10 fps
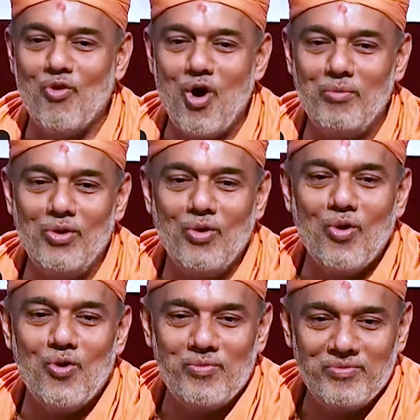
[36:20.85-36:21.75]
warm
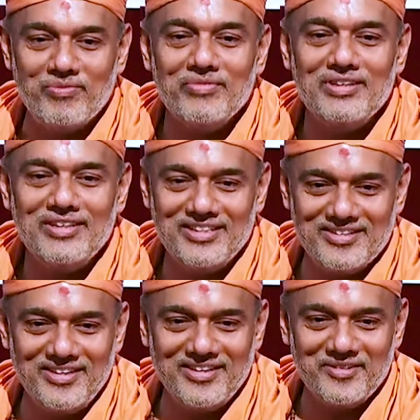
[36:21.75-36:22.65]
home,
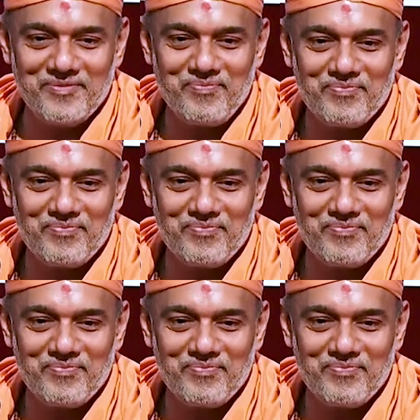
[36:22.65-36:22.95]
isn't it?